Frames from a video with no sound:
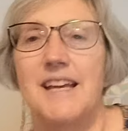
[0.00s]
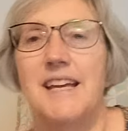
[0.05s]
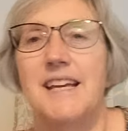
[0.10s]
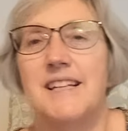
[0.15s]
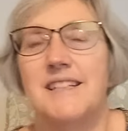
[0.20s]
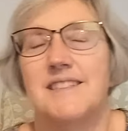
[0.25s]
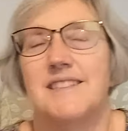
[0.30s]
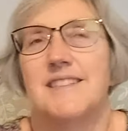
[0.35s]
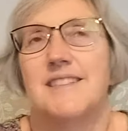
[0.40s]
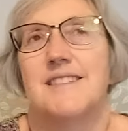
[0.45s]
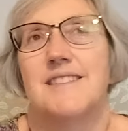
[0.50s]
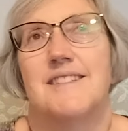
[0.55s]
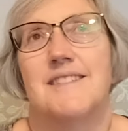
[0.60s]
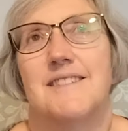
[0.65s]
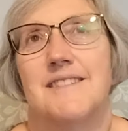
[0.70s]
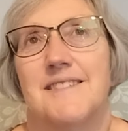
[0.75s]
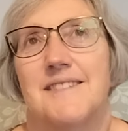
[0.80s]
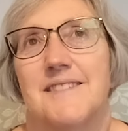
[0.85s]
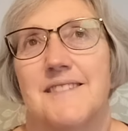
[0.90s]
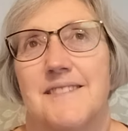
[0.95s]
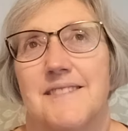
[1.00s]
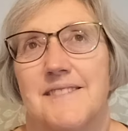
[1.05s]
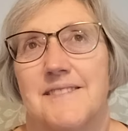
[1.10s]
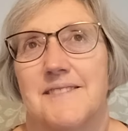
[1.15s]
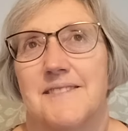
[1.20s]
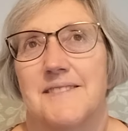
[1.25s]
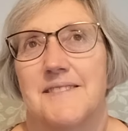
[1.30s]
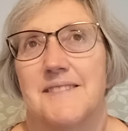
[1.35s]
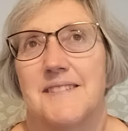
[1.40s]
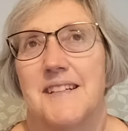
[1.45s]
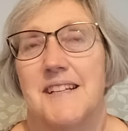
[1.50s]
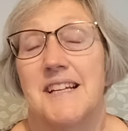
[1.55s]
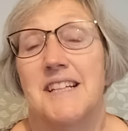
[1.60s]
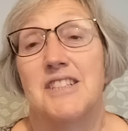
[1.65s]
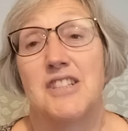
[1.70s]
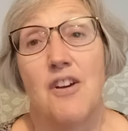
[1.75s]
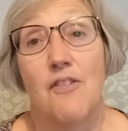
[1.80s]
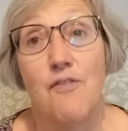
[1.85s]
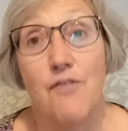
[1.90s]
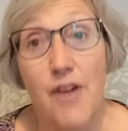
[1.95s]
It's
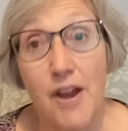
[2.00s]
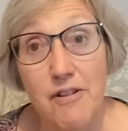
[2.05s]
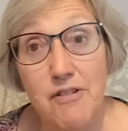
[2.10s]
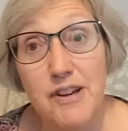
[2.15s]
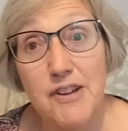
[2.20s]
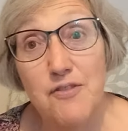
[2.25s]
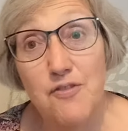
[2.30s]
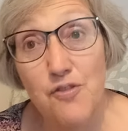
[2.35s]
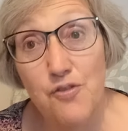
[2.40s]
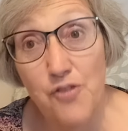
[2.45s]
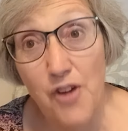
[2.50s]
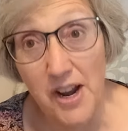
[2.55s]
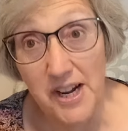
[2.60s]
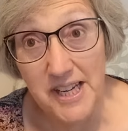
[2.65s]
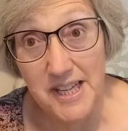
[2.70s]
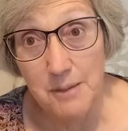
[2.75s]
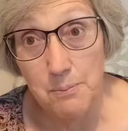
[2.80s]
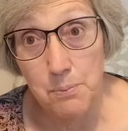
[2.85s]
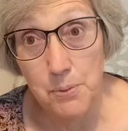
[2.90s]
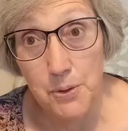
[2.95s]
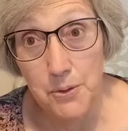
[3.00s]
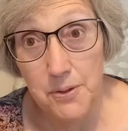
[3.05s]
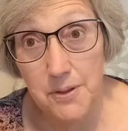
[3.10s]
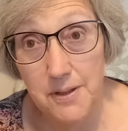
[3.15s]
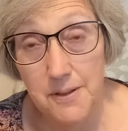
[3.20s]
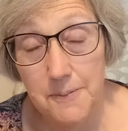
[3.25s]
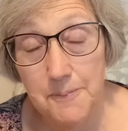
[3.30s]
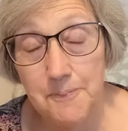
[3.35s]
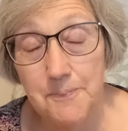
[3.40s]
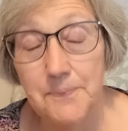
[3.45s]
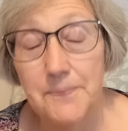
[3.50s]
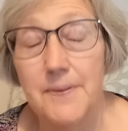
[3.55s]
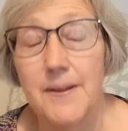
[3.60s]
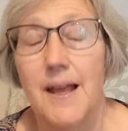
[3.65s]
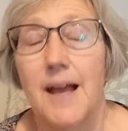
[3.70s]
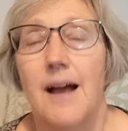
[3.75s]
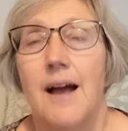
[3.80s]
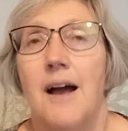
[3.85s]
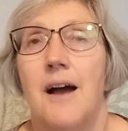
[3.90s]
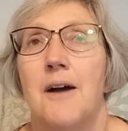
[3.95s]
a very funny book,
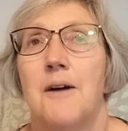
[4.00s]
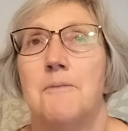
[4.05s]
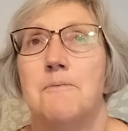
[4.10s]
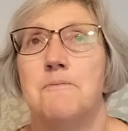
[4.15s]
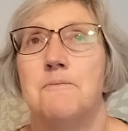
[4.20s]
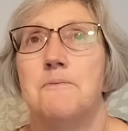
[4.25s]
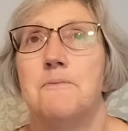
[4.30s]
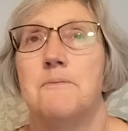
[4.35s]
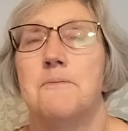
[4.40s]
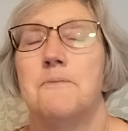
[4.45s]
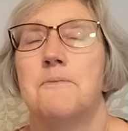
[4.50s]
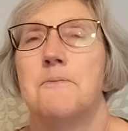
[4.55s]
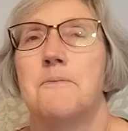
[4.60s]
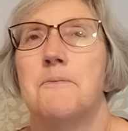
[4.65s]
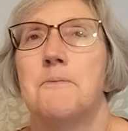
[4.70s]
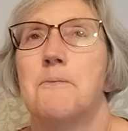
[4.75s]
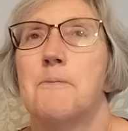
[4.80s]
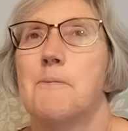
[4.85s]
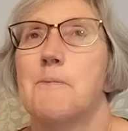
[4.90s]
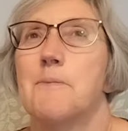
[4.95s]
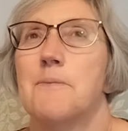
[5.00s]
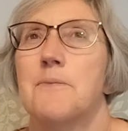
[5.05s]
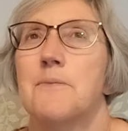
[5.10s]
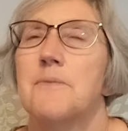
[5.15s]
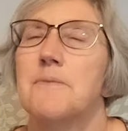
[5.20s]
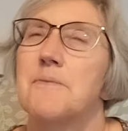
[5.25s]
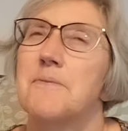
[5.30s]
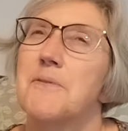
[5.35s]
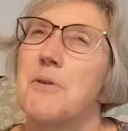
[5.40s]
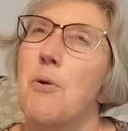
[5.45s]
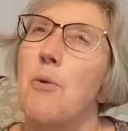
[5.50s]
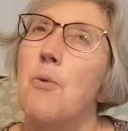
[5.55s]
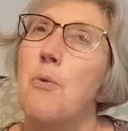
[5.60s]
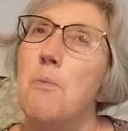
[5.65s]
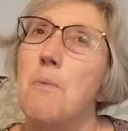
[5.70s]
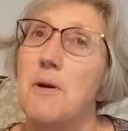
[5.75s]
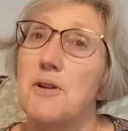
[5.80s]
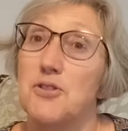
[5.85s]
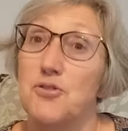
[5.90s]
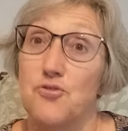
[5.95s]

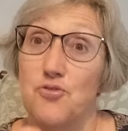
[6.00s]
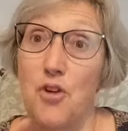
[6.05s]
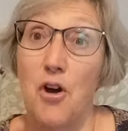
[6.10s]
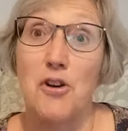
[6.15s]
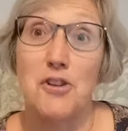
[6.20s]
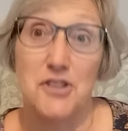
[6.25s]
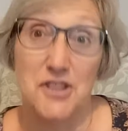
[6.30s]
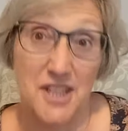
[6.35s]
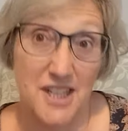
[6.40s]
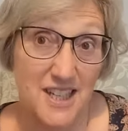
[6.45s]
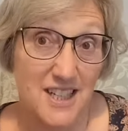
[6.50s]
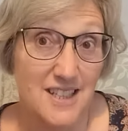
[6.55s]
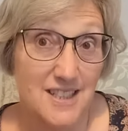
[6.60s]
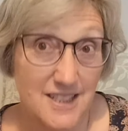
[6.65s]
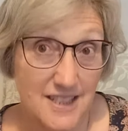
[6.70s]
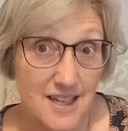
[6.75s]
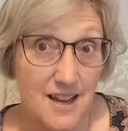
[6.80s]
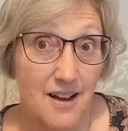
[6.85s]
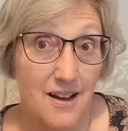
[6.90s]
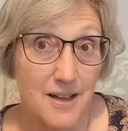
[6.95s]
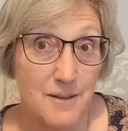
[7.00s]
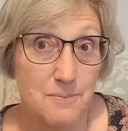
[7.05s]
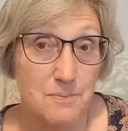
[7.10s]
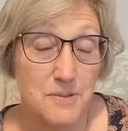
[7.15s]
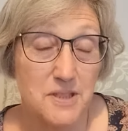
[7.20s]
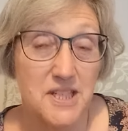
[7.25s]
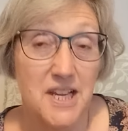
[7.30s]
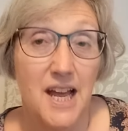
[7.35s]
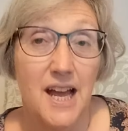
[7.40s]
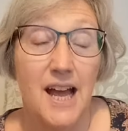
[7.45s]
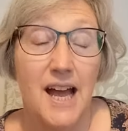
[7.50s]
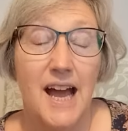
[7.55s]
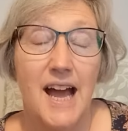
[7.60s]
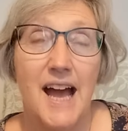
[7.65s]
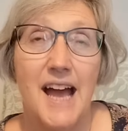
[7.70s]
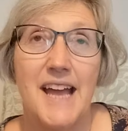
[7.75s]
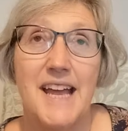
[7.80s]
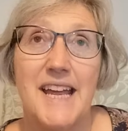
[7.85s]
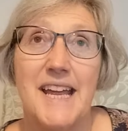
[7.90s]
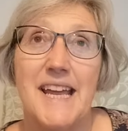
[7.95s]
almost farcical at times.
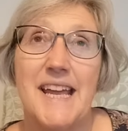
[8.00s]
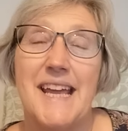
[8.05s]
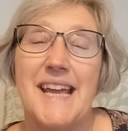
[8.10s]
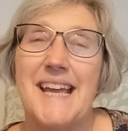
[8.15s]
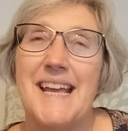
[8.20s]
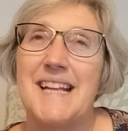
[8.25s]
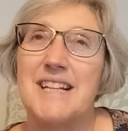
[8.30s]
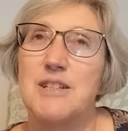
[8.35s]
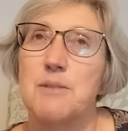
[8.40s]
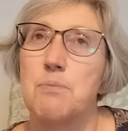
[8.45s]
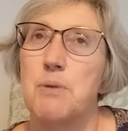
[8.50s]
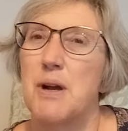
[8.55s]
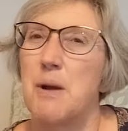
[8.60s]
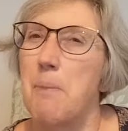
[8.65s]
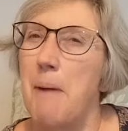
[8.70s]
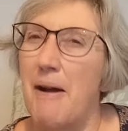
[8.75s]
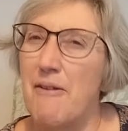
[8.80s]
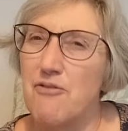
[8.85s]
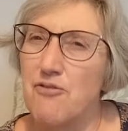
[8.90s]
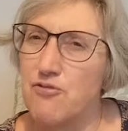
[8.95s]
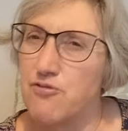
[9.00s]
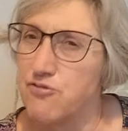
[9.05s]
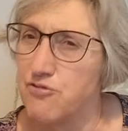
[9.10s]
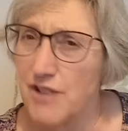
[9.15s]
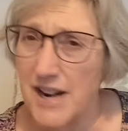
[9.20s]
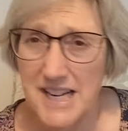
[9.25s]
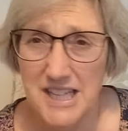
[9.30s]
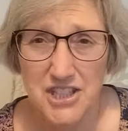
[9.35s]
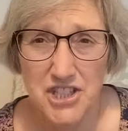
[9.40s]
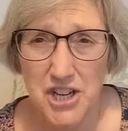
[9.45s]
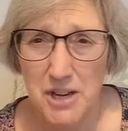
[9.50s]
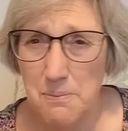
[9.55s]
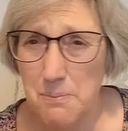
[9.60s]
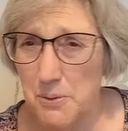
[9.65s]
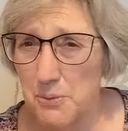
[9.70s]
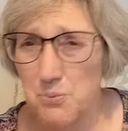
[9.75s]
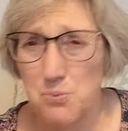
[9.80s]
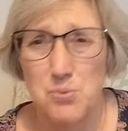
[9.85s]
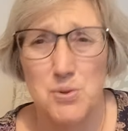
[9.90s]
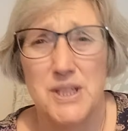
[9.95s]
It's a book about
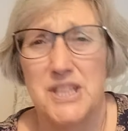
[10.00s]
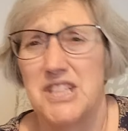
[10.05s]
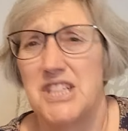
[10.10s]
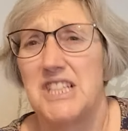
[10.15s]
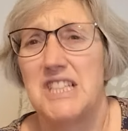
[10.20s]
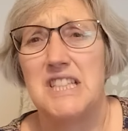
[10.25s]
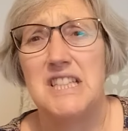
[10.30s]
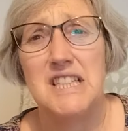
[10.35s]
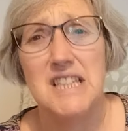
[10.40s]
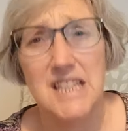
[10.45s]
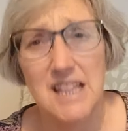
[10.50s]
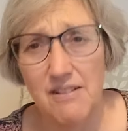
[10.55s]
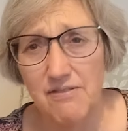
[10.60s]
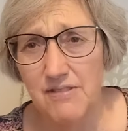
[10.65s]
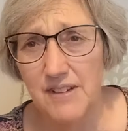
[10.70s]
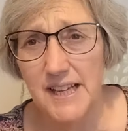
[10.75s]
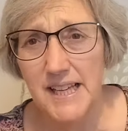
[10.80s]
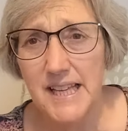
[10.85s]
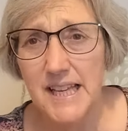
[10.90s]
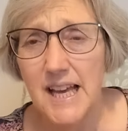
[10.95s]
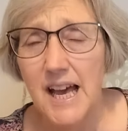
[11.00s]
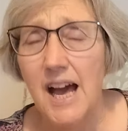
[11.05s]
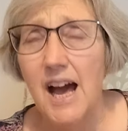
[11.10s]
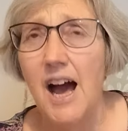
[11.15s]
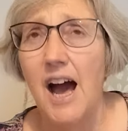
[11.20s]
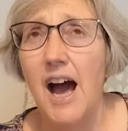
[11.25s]
friendship, which is lovely.